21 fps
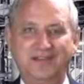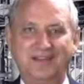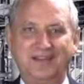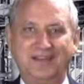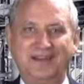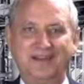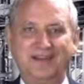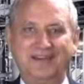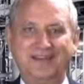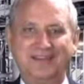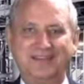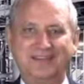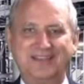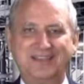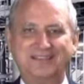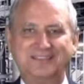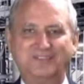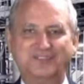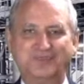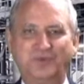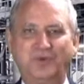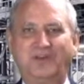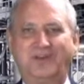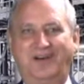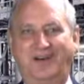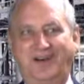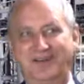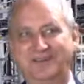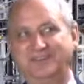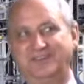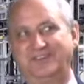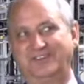And the guy says, well,
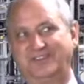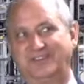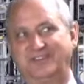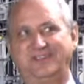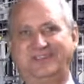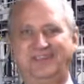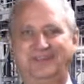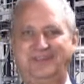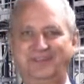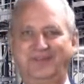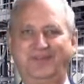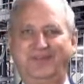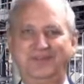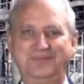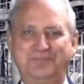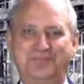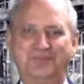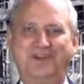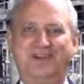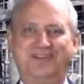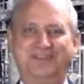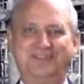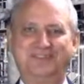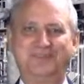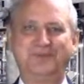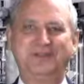obviously that's a great product.